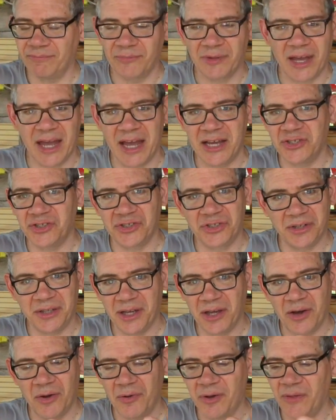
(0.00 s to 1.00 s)

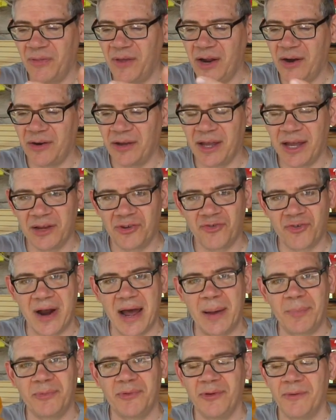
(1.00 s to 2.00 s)
occasionally go in there and get
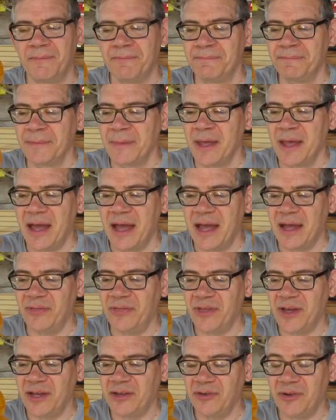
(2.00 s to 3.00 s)
trapped.
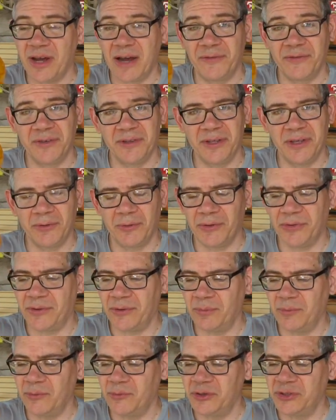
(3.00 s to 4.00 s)
And then you'd have to deal with
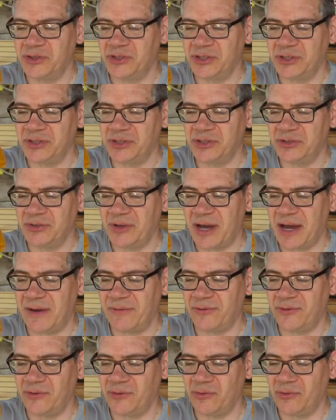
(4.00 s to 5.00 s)
them, which is you'd
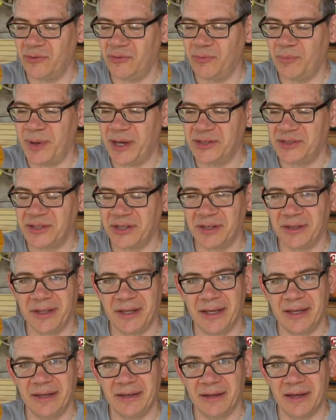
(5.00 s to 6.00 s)
have to
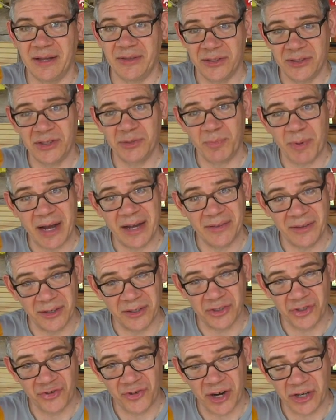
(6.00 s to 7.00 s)
basically, and this is by the
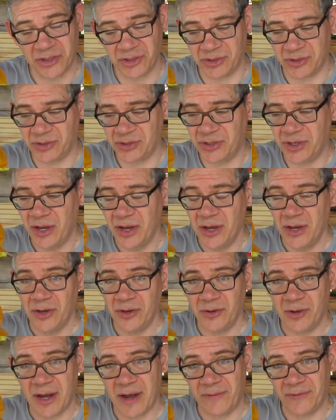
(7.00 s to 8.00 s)
instructions,
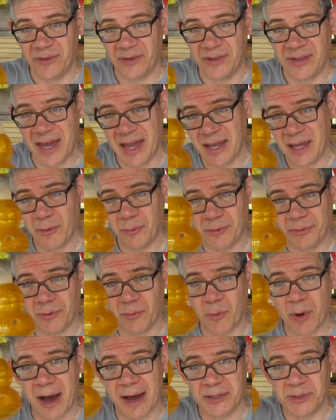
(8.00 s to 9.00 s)
you'd have to take it with the
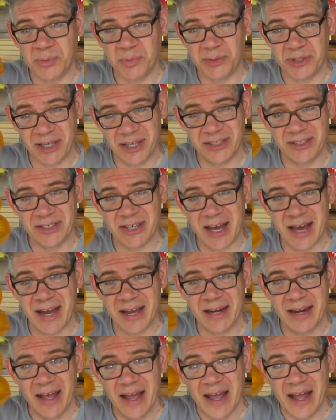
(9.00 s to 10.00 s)
wasps
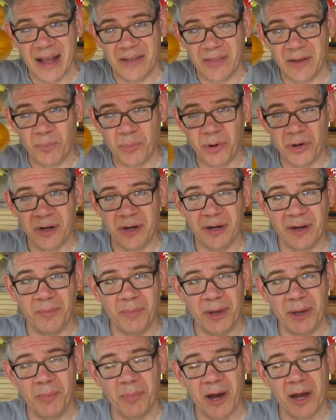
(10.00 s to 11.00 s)
inside and then put it in a
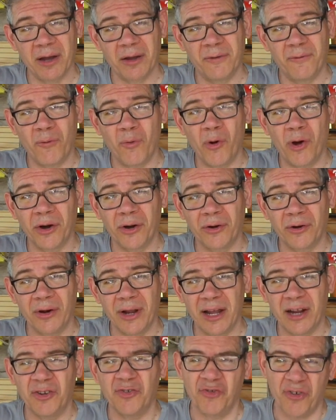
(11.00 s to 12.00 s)
big bucket of water
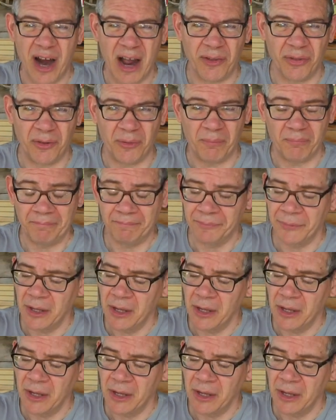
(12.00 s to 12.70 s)
and drown them.